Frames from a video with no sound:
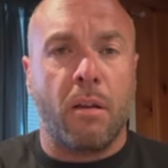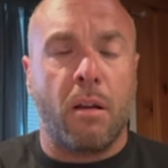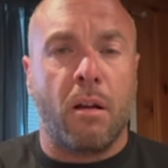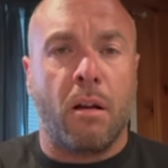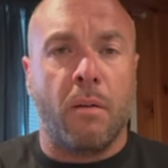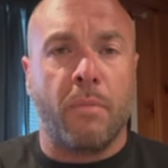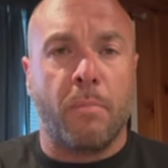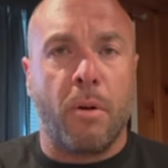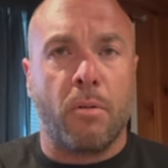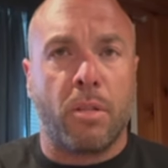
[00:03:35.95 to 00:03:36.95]
The
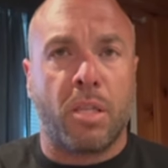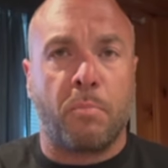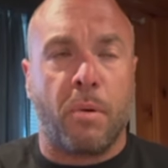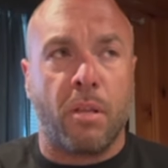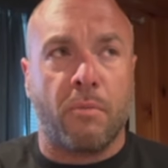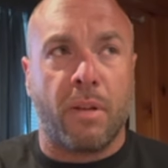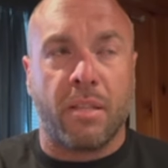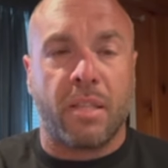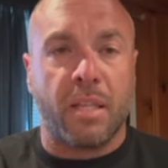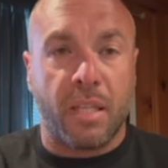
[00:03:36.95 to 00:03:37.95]
boat spun around
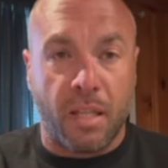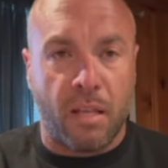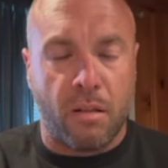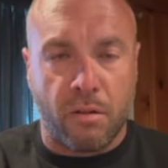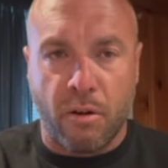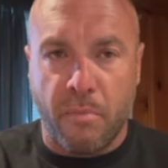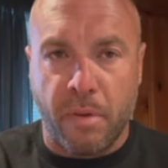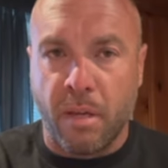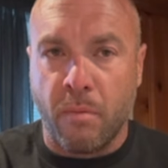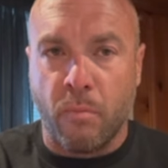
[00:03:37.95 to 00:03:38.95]
6,900
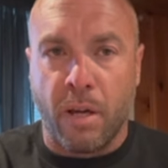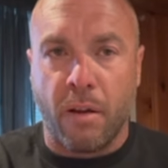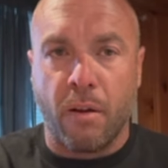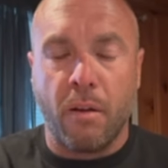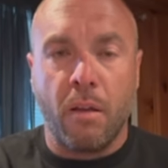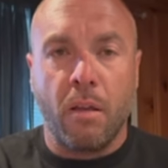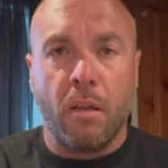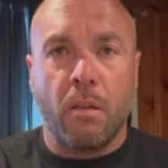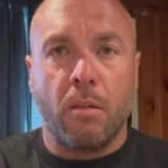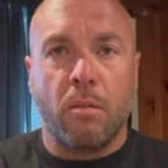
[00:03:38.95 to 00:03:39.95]
RPM, where
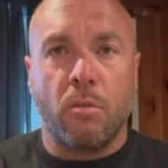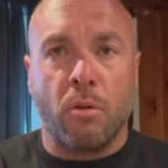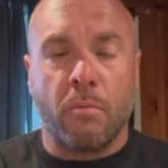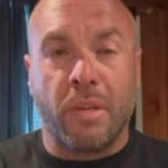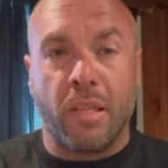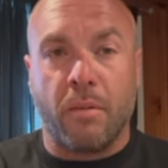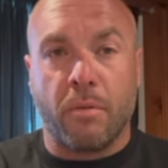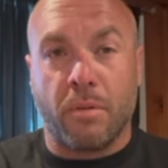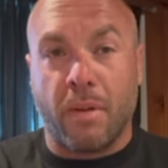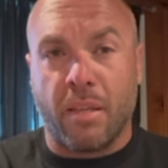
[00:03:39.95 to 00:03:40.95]
normally it
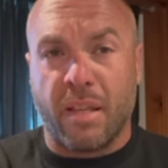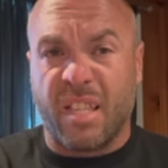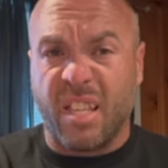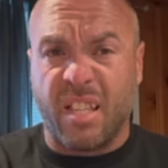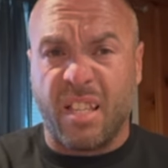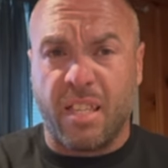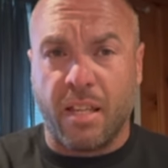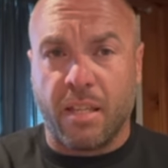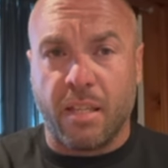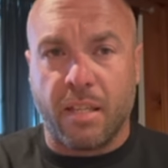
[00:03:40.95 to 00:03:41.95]
was around like
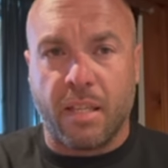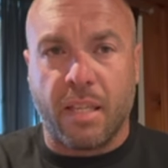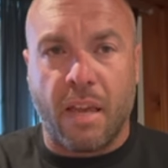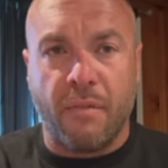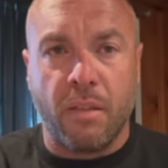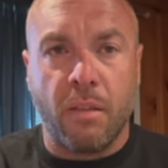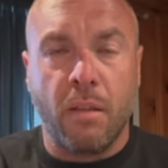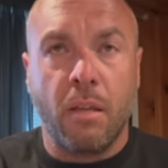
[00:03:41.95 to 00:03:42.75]
66, 67.